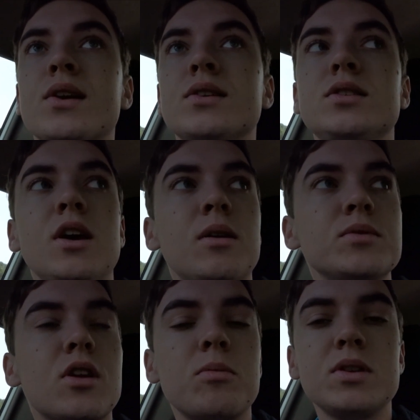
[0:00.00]
So yeah, I'm
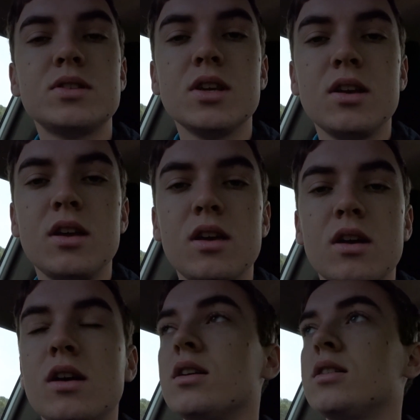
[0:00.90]
just going to be sitting
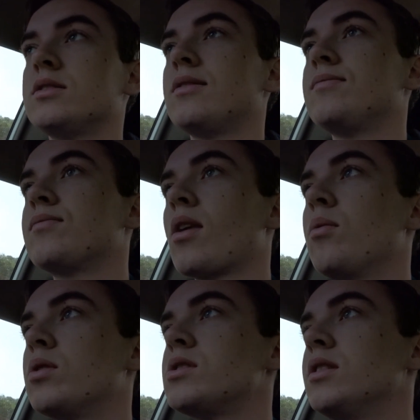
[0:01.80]
here
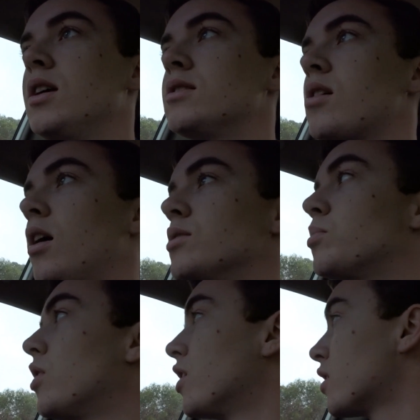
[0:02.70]
watching these guys
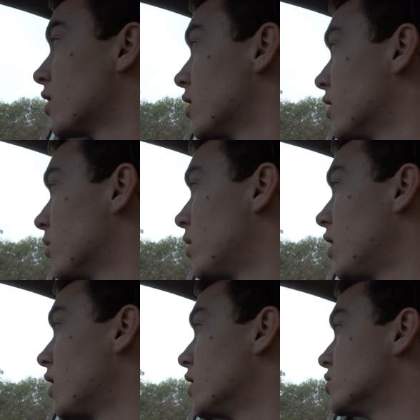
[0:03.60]
work
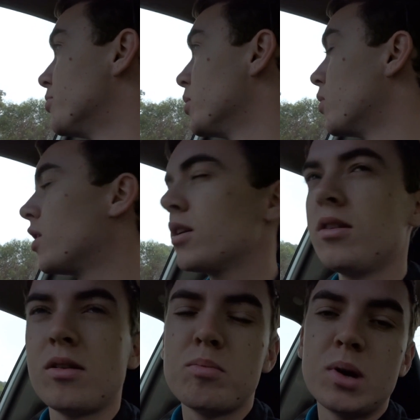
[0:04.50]
while I should be working.
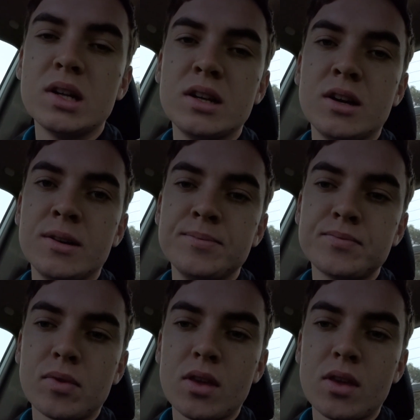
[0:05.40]
But